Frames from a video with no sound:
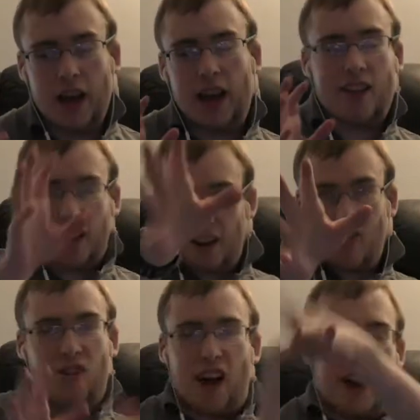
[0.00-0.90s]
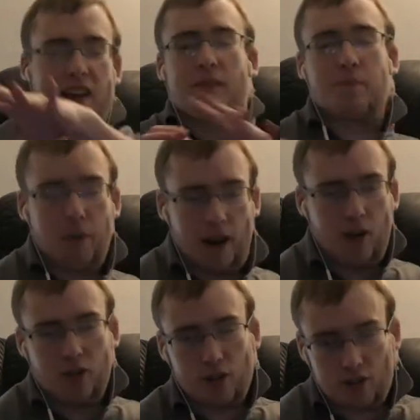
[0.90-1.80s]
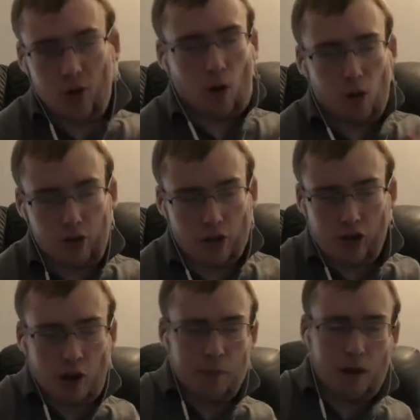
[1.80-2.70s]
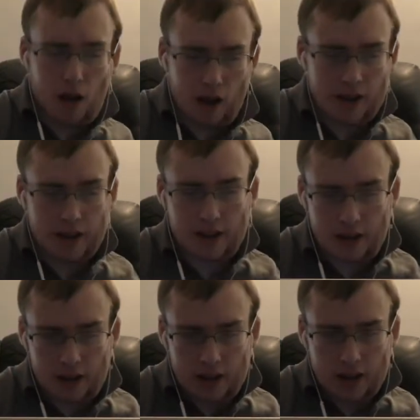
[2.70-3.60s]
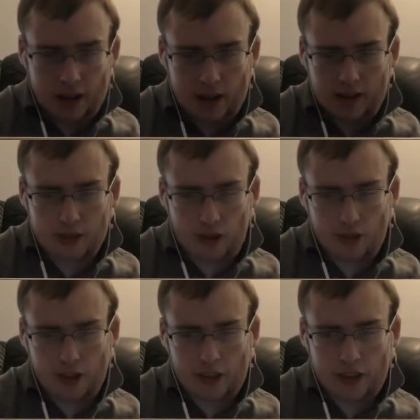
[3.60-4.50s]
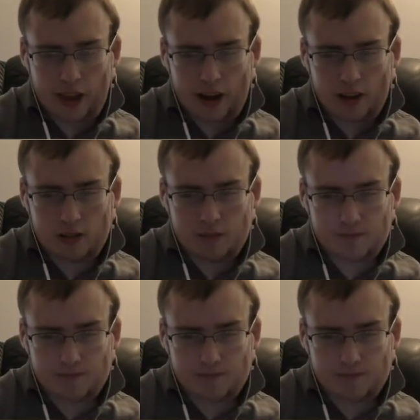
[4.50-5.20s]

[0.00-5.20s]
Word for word: He's like creating spheres for Star-Lord to jump on, and he jumps at Thanos.